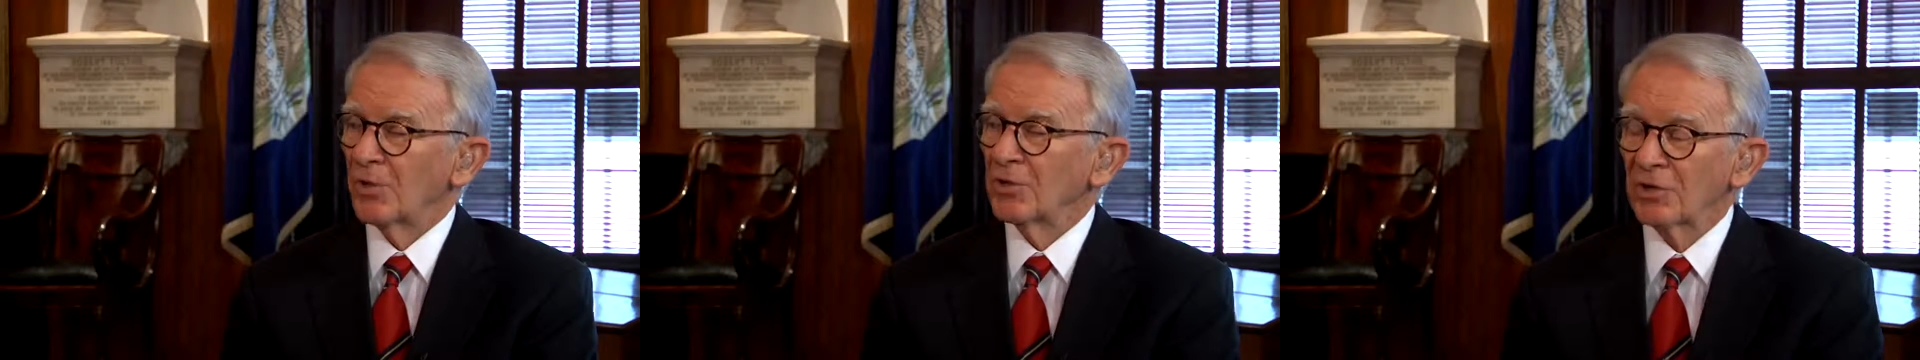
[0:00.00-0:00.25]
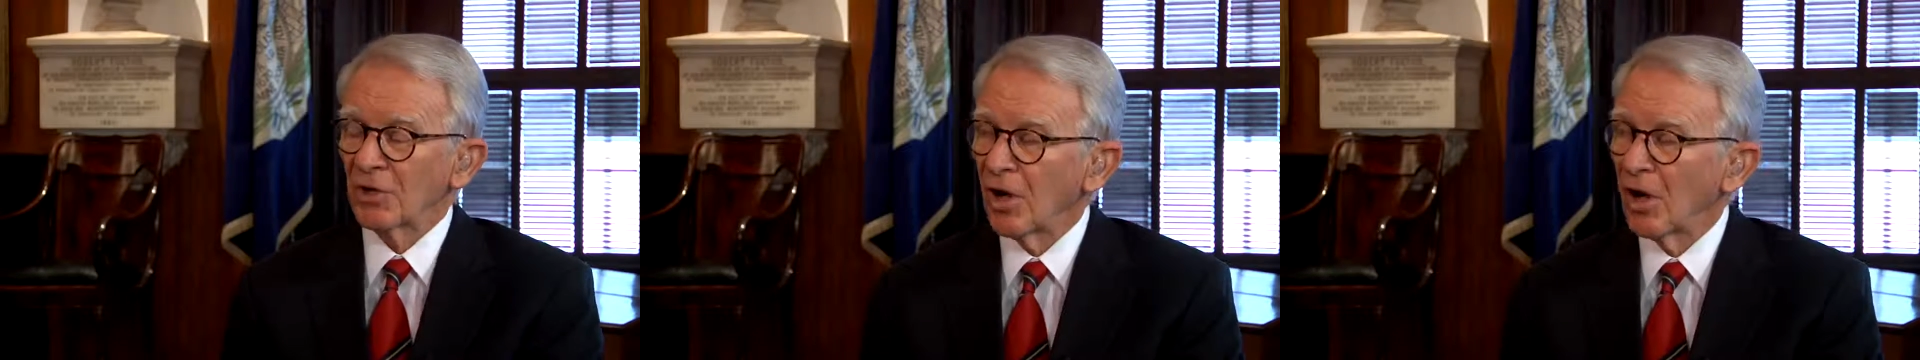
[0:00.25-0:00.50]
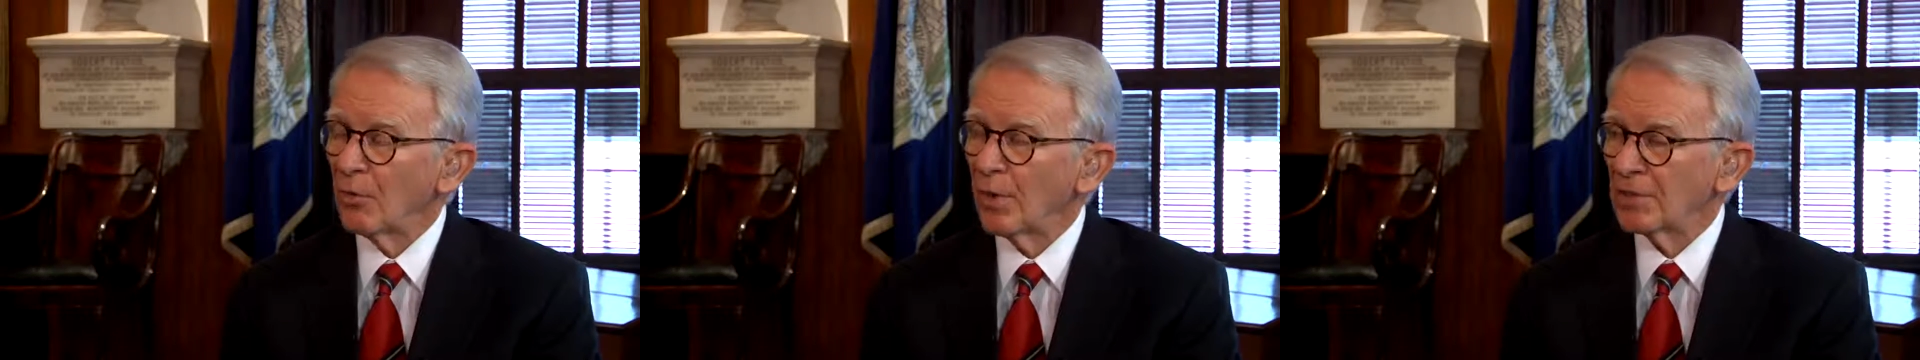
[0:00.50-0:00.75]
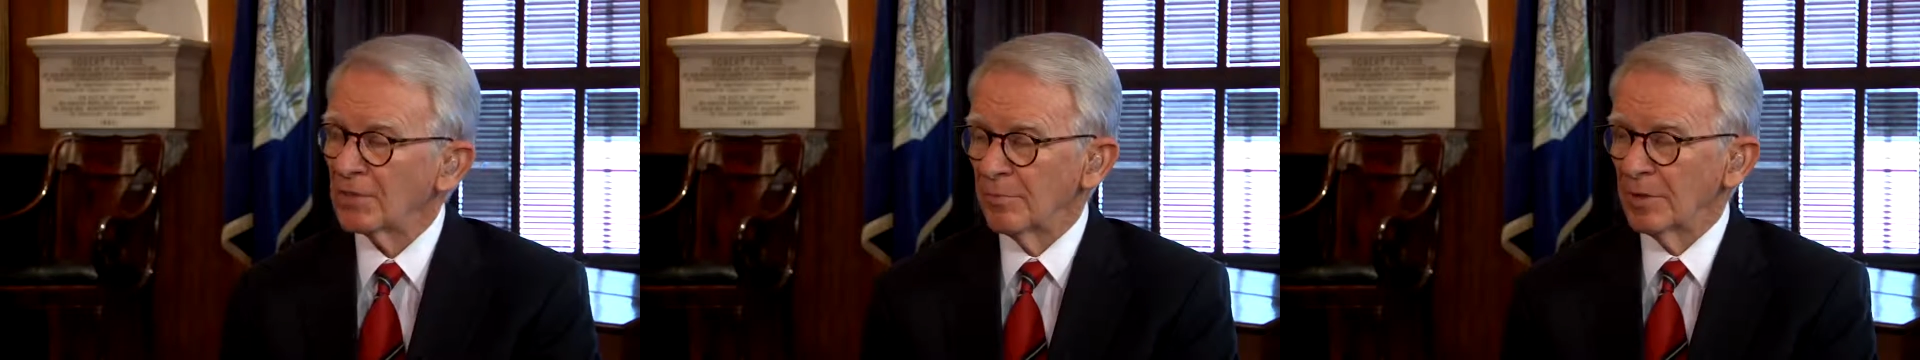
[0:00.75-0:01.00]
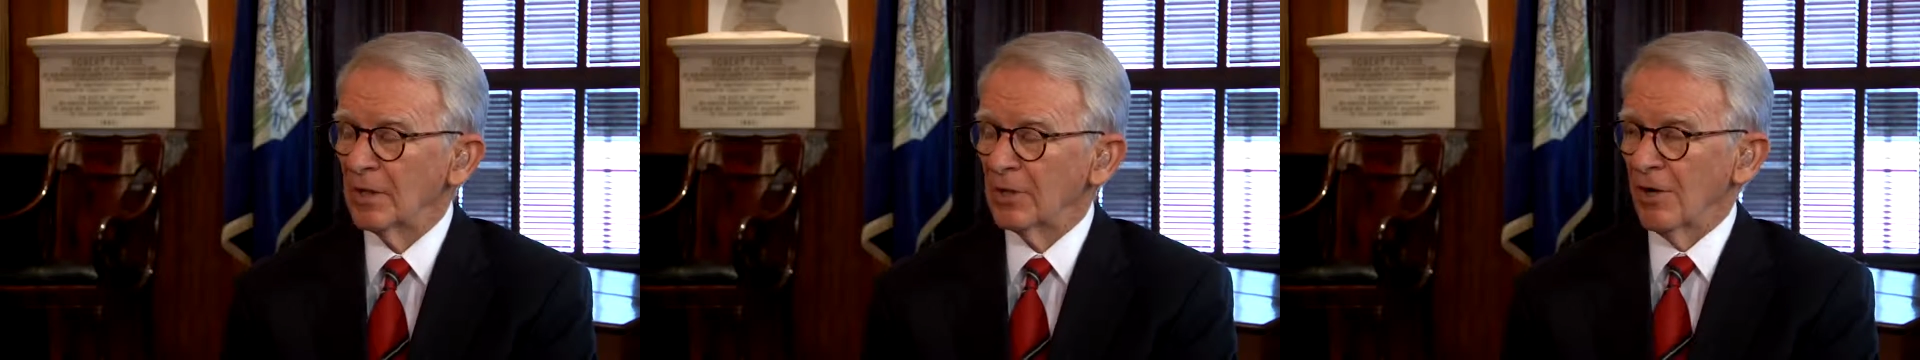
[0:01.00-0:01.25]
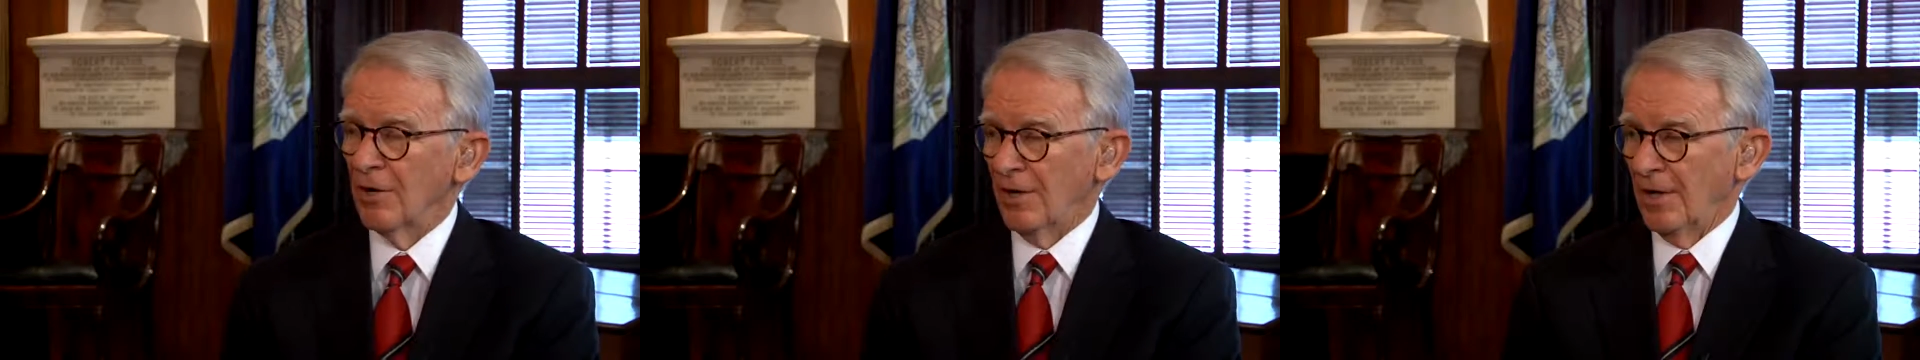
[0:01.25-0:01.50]
we should always be
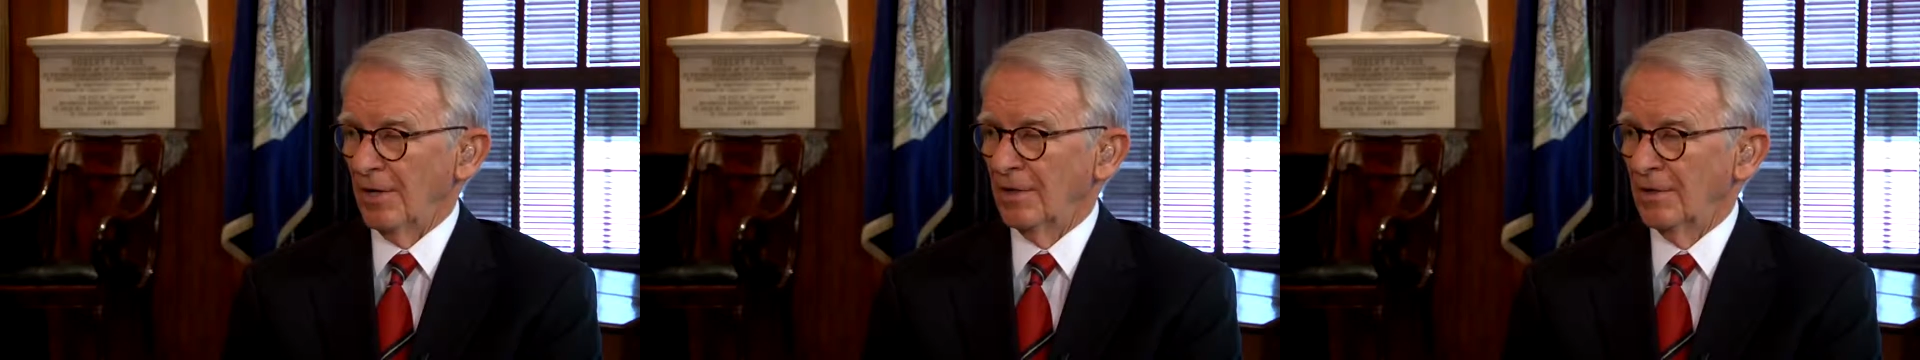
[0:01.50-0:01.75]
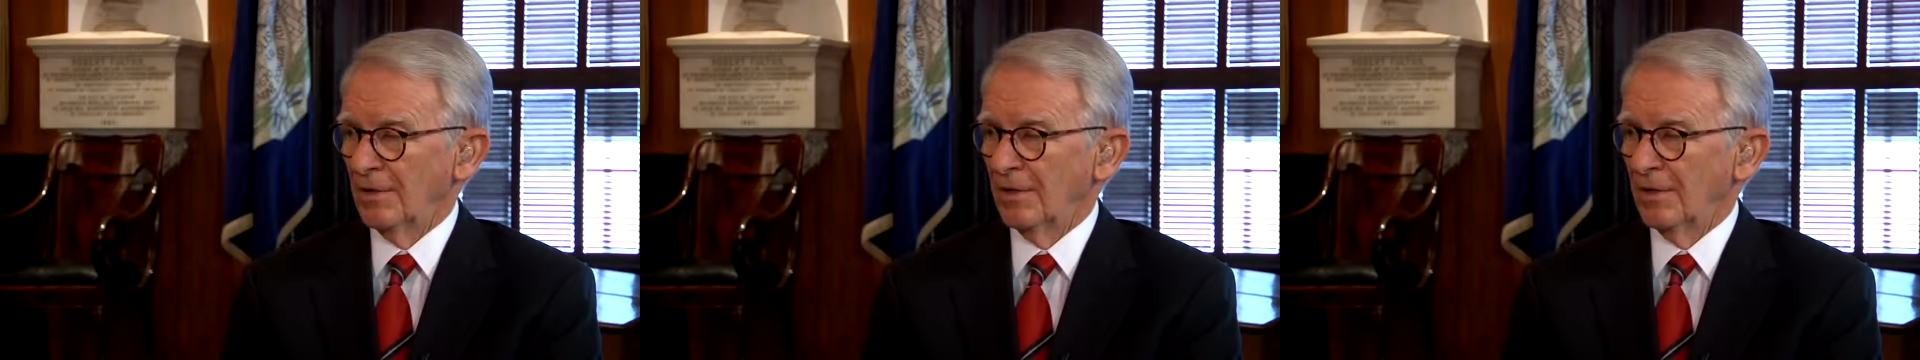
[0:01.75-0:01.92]
learning.